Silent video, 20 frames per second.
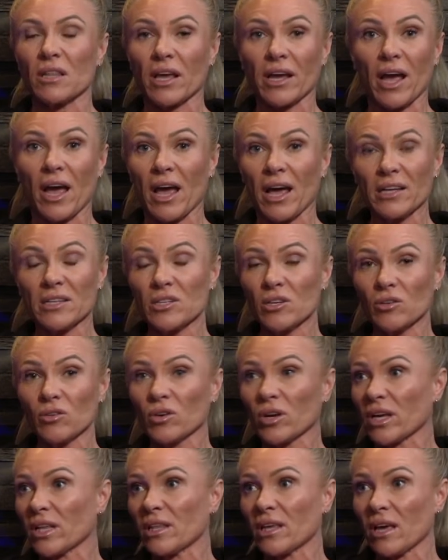like, I had to
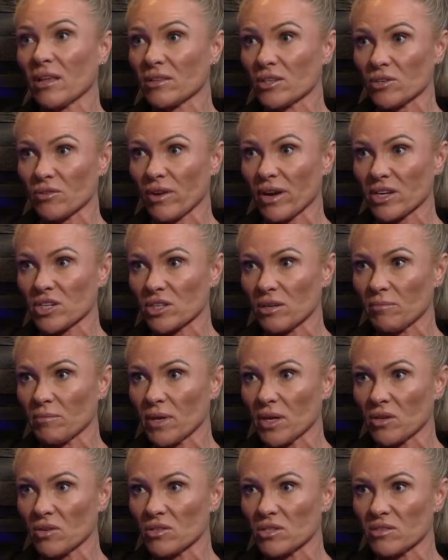look in the other direction
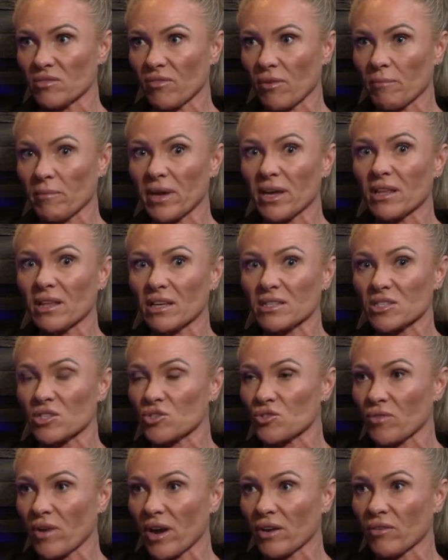because for me, that's a
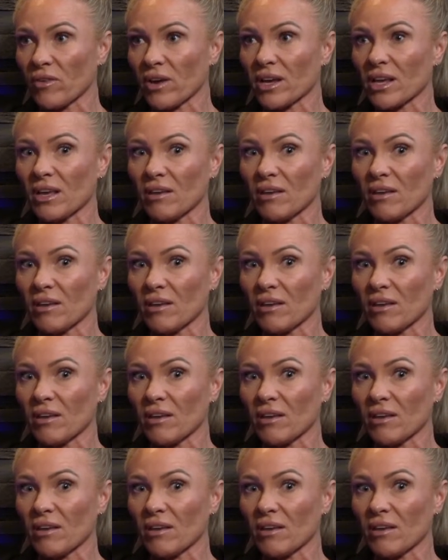train wreck.